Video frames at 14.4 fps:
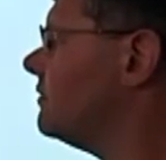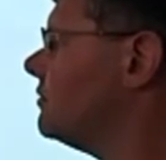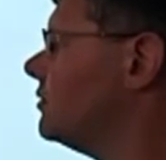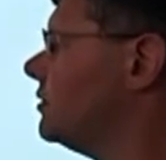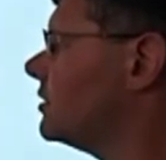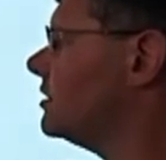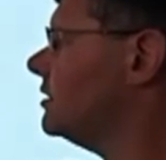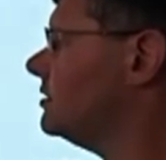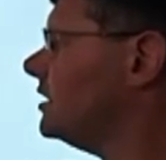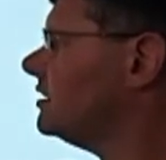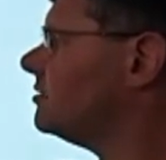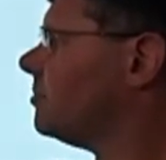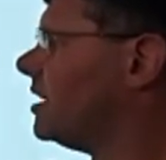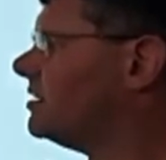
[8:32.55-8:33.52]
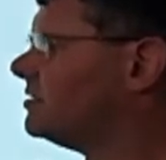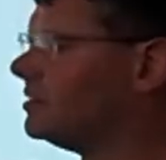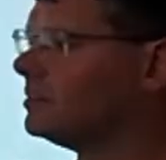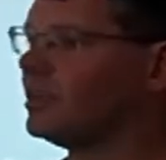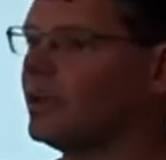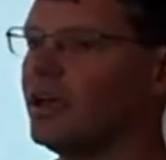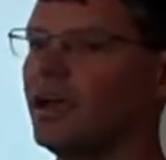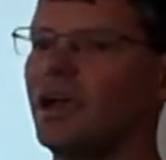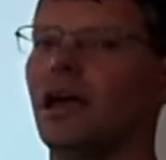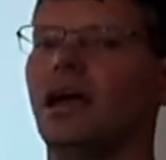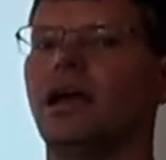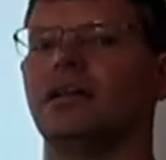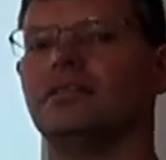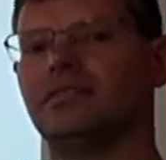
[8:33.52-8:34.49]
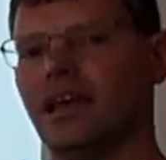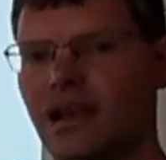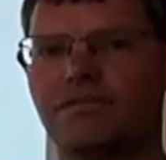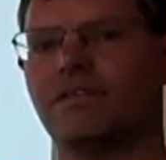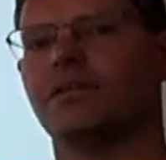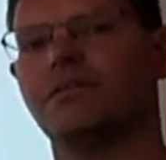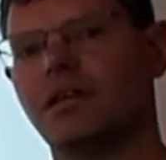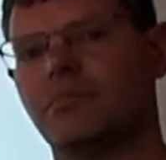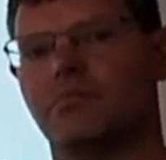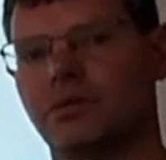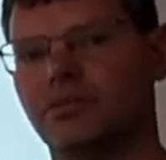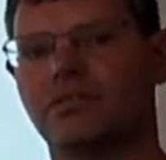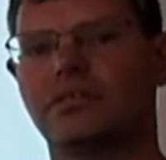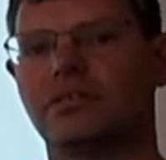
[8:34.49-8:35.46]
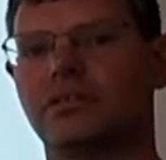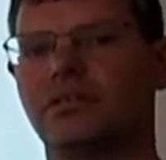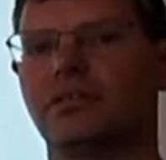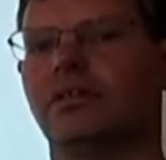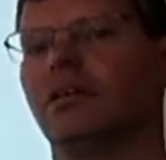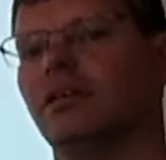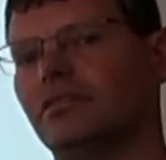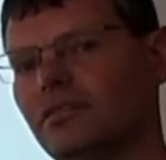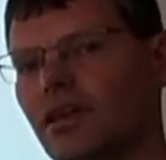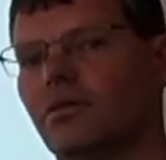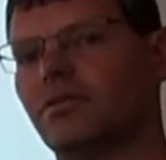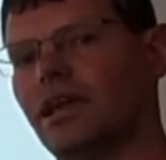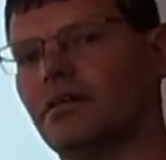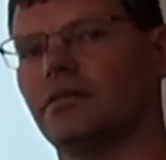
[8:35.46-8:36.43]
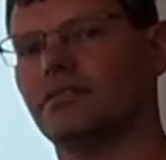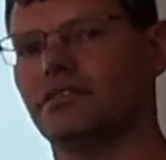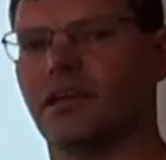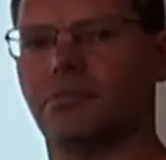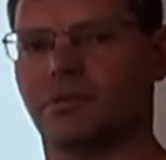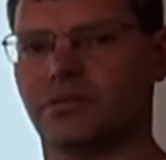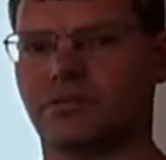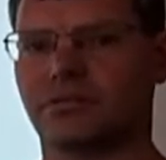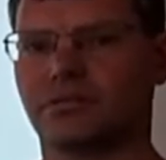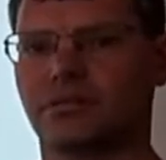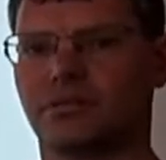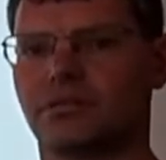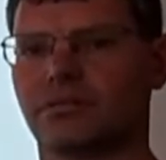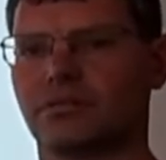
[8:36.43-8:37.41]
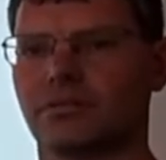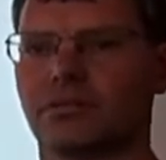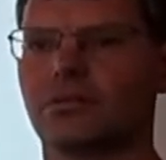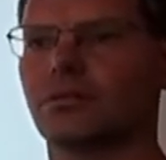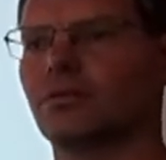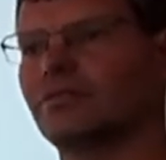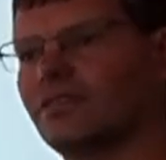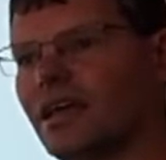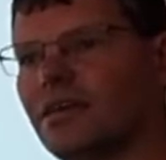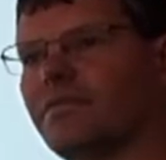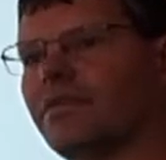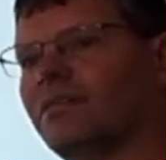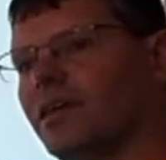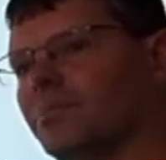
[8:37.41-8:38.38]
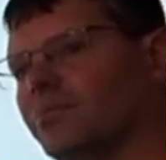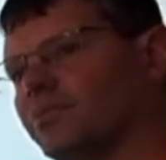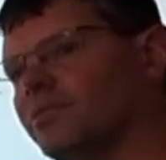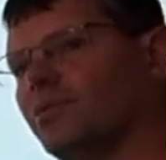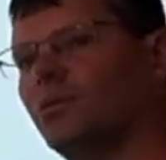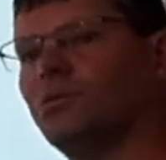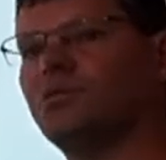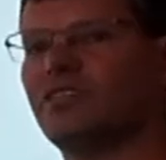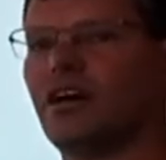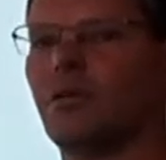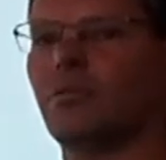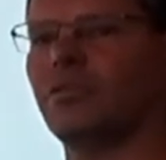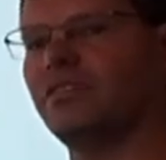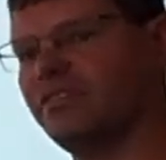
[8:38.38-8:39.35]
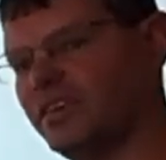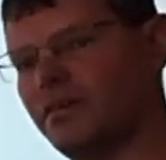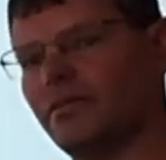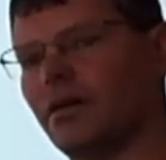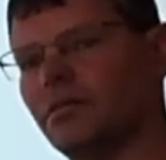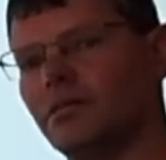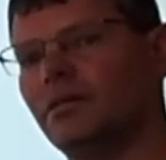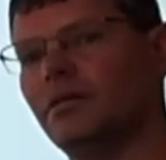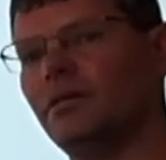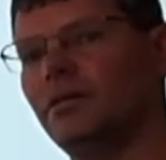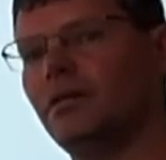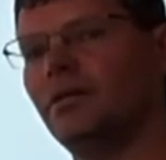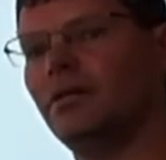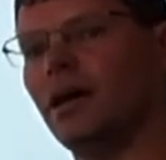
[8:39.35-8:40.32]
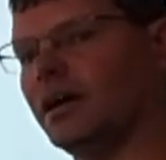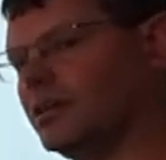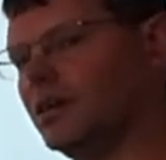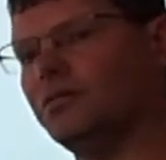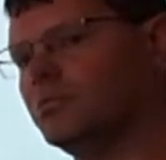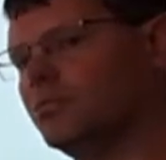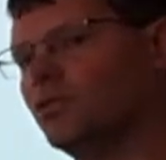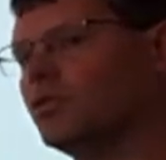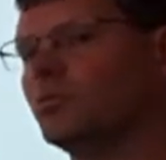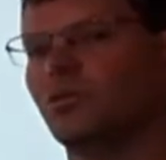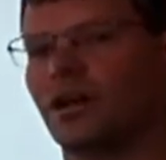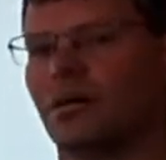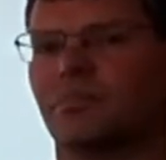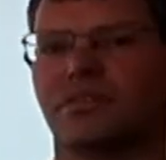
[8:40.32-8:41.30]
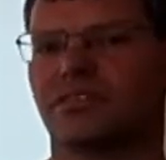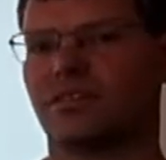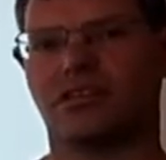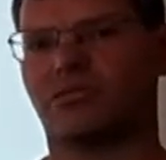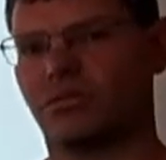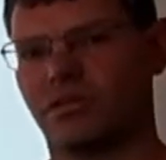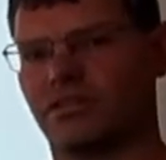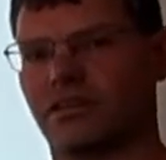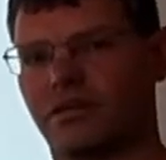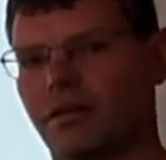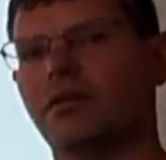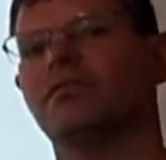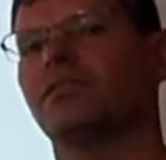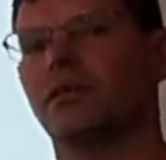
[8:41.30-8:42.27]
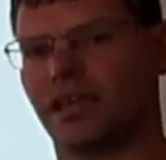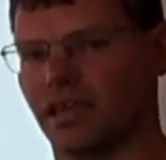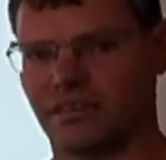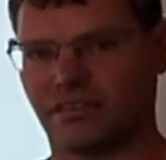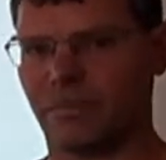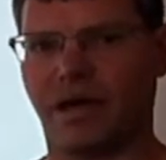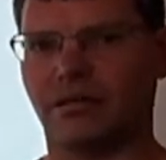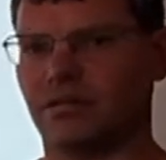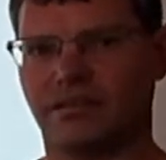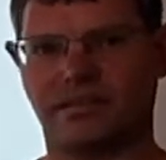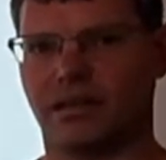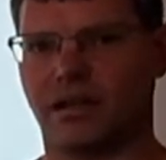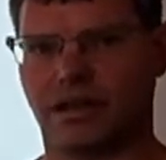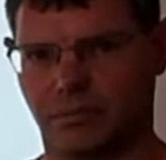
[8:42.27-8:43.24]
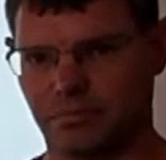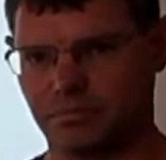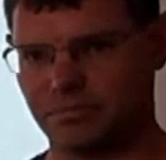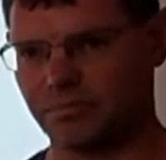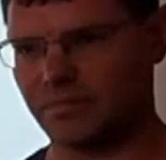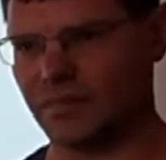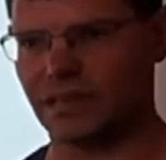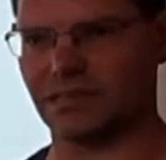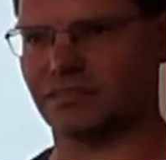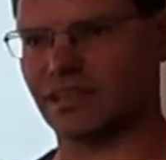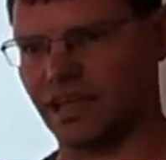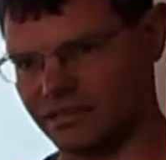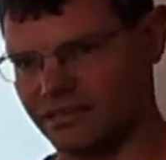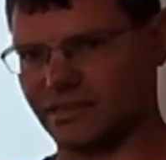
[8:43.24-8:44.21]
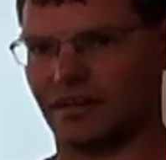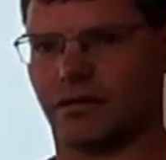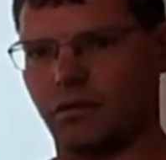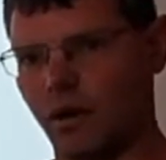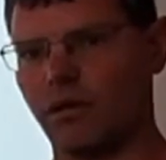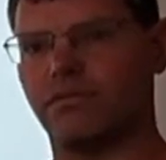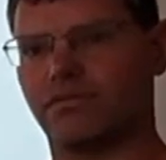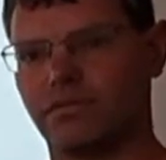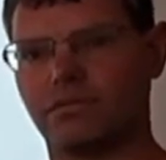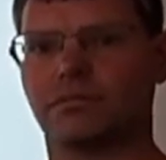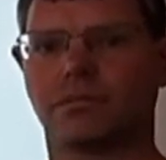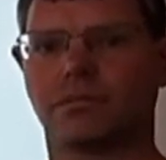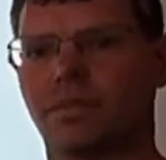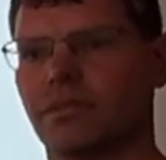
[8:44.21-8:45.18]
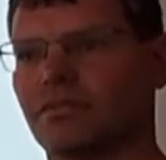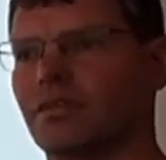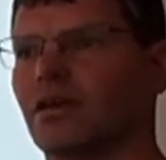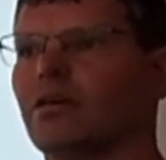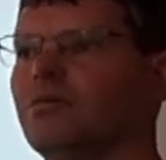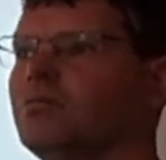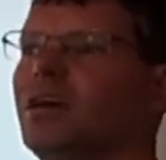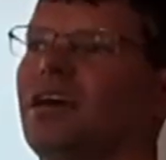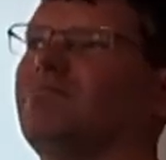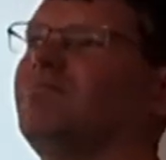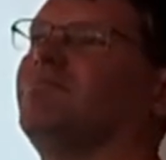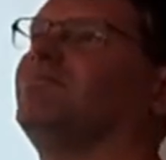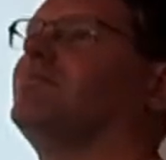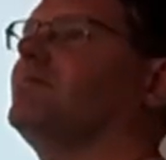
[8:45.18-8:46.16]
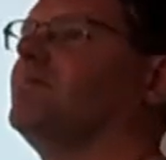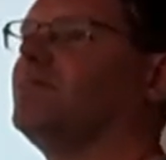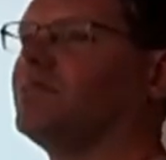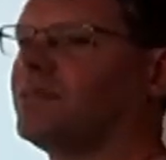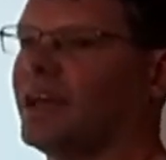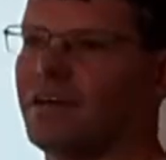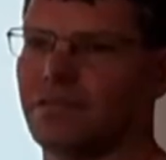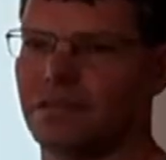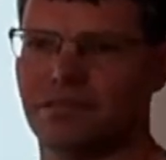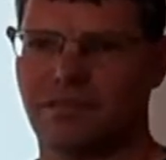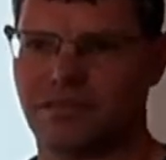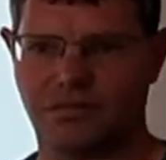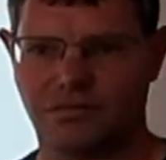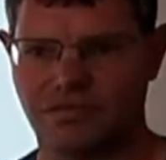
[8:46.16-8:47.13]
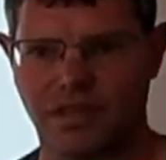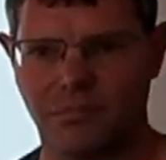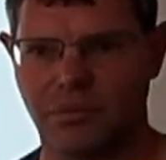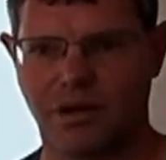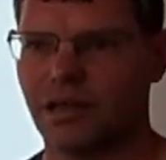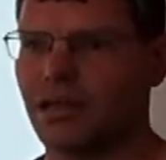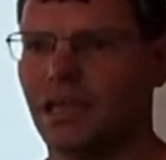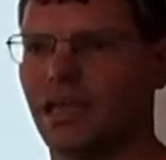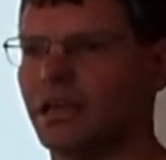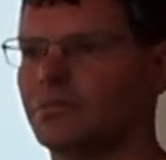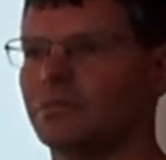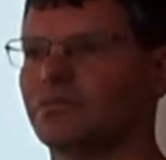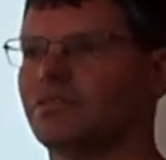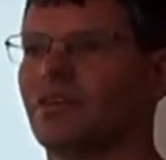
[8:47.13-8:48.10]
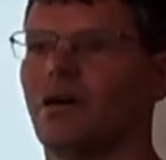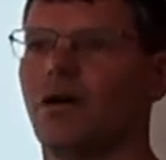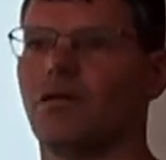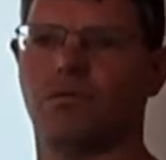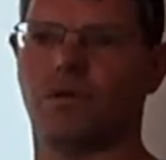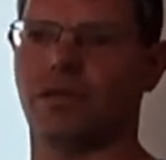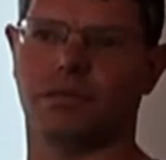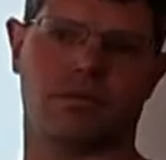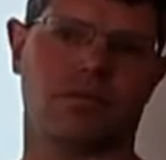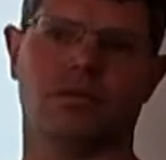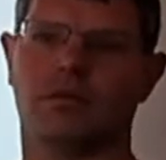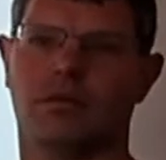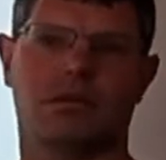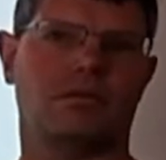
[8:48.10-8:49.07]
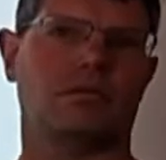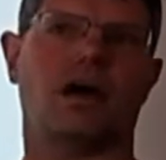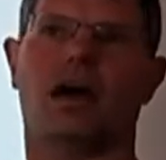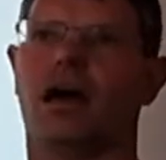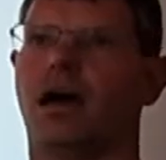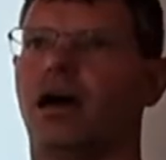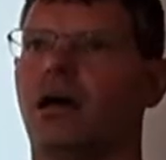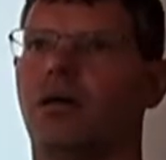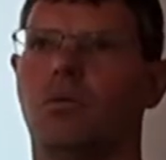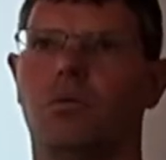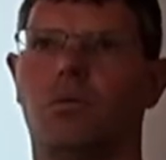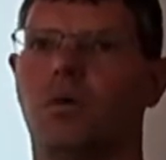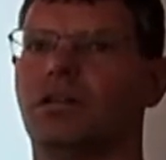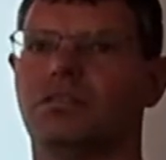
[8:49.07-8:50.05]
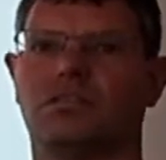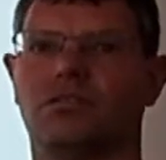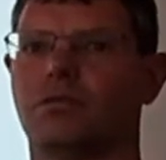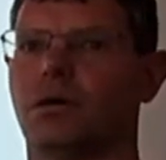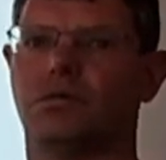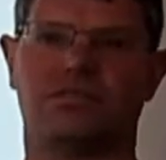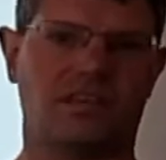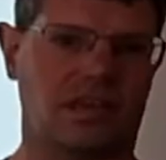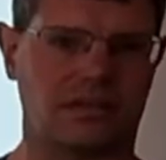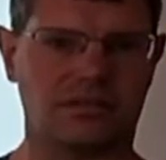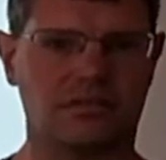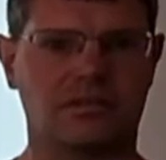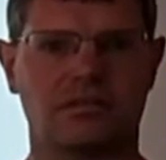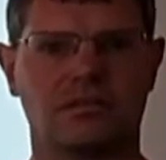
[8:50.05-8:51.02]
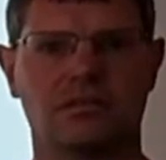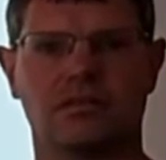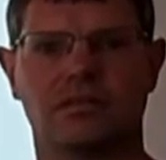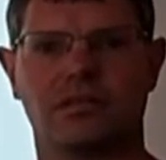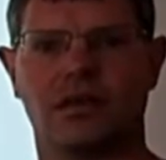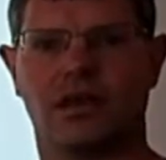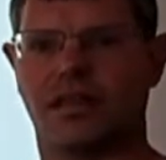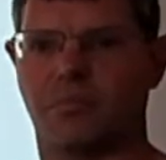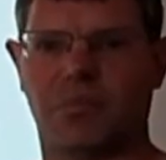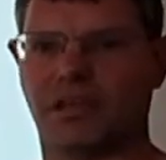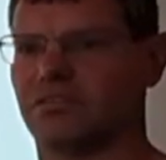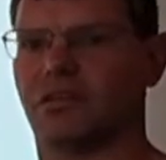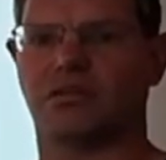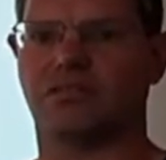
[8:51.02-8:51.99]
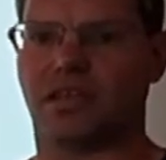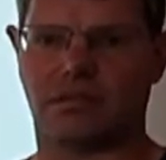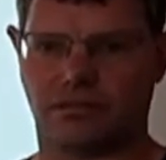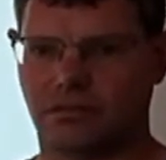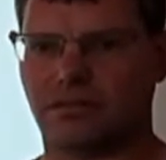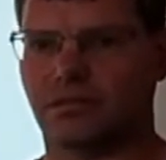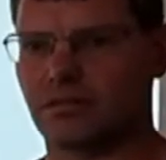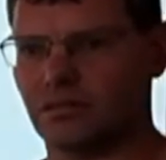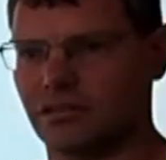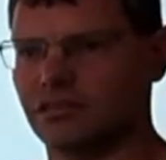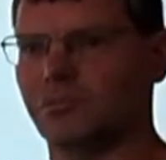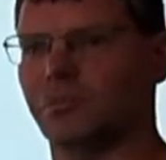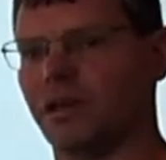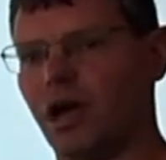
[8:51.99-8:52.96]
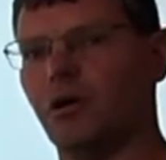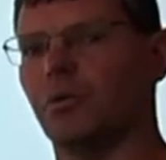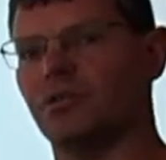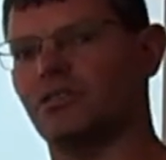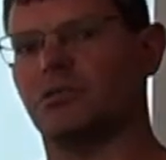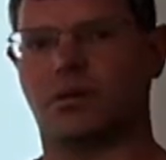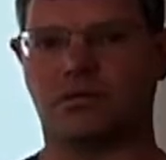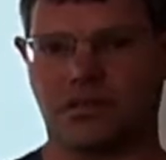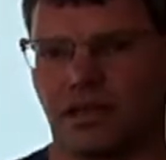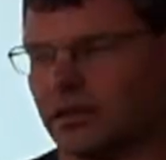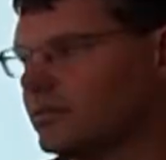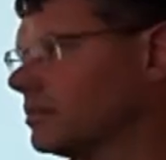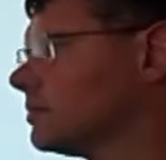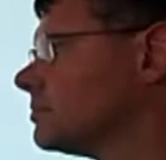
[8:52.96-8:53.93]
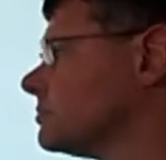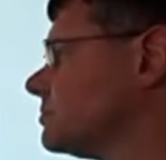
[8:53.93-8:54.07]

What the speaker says: if you're looking at databases, telephone numbers don't count as numbers, because telephone numbers all start with a 0, and no normal number starts with a 0, so it kicks them out, doesn't like them. It just takes the 0 off. So, like, if you're going to have the institute's number, it would start off with 1206. And that makes no sense, because it should be 01206.